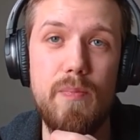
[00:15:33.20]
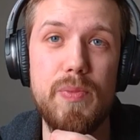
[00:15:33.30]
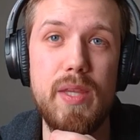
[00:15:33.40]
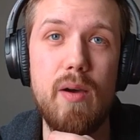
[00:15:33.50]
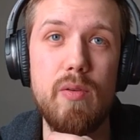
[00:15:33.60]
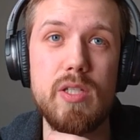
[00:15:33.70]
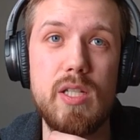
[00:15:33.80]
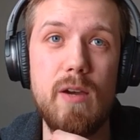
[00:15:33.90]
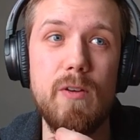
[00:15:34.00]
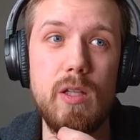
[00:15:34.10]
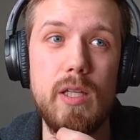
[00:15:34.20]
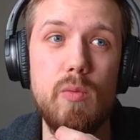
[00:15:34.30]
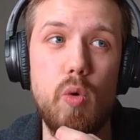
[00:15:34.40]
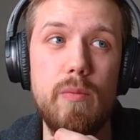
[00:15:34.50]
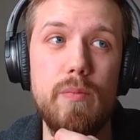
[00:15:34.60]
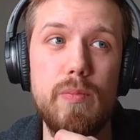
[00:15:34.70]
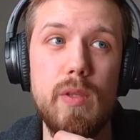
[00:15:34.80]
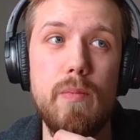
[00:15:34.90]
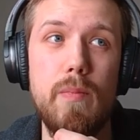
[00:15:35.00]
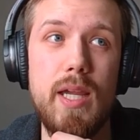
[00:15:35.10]
That was definitely one of
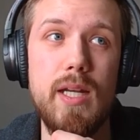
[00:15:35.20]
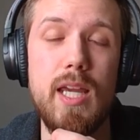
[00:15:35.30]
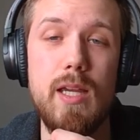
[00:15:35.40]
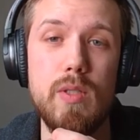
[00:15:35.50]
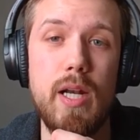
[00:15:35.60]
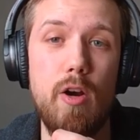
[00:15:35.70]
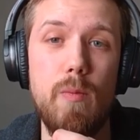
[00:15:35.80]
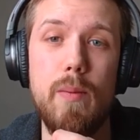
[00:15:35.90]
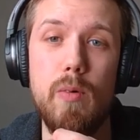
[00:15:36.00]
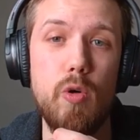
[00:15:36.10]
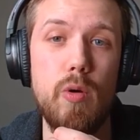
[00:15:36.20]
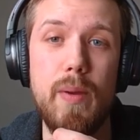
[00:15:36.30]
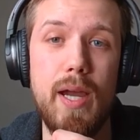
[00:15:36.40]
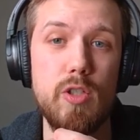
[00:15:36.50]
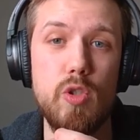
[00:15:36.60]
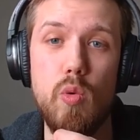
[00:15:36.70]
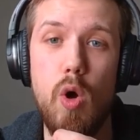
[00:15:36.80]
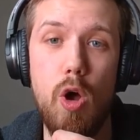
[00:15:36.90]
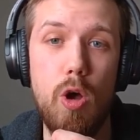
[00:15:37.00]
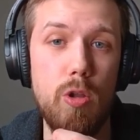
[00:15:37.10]
the main games that I remember going back to
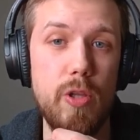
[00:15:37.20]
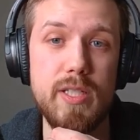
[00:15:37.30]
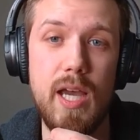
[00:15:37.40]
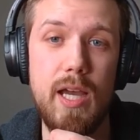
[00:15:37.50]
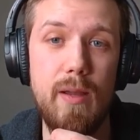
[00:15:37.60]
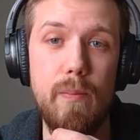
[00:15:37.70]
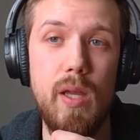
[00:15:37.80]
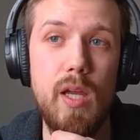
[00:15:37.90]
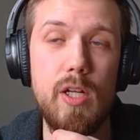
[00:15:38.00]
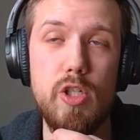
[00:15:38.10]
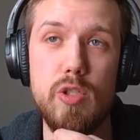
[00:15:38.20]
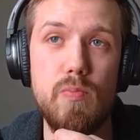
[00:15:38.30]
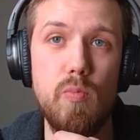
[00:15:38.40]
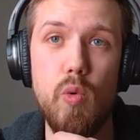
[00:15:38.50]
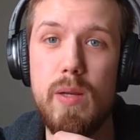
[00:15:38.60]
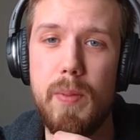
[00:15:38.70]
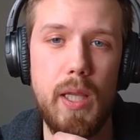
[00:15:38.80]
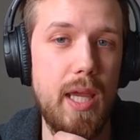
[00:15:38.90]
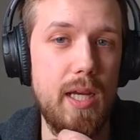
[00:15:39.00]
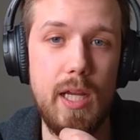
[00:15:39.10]
all the time, just
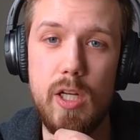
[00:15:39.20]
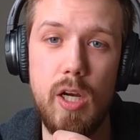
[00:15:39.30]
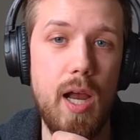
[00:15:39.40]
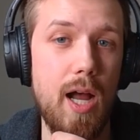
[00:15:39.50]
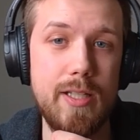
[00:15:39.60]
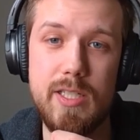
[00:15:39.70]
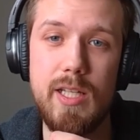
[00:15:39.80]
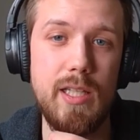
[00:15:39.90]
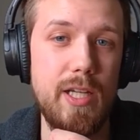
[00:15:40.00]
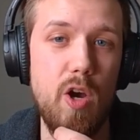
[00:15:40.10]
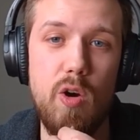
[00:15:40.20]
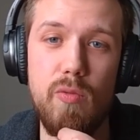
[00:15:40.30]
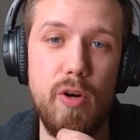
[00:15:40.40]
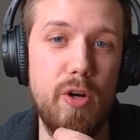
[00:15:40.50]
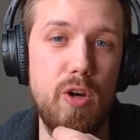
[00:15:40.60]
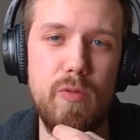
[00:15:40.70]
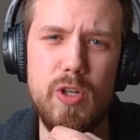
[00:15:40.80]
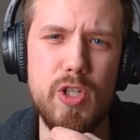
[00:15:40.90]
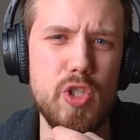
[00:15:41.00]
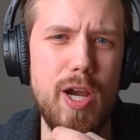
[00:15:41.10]
replaying it constantly over and over,
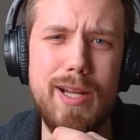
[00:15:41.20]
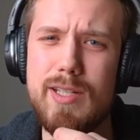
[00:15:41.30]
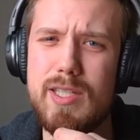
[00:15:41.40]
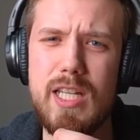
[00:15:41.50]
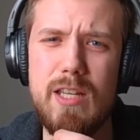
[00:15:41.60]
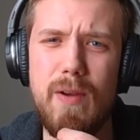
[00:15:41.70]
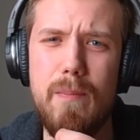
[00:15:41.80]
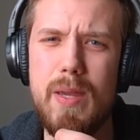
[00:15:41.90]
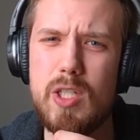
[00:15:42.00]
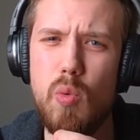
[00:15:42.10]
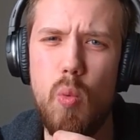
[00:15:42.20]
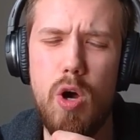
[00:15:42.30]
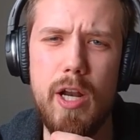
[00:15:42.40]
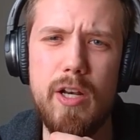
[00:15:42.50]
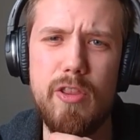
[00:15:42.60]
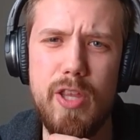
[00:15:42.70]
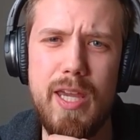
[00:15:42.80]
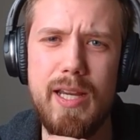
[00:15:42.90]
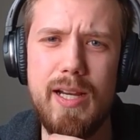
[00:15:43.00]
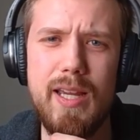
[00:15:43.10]
just trying to see if I missed one
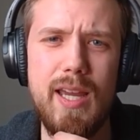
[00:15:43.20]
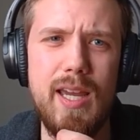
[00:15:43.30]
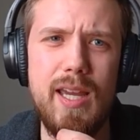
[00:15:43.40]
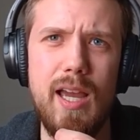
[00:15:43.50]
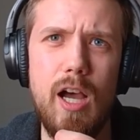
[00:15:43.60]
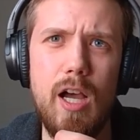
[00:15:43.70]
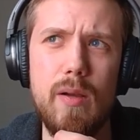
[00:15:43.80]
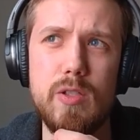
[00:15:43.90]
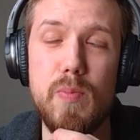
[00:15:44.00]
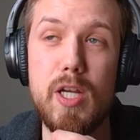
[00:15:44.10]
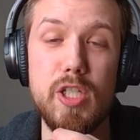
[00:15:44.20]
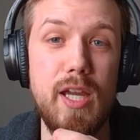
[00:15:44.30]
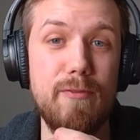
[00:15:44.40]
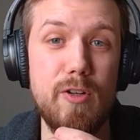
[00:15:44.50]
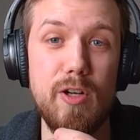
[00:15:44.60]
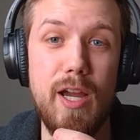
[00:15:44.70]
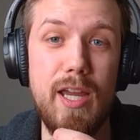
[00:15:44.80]
thing, especially after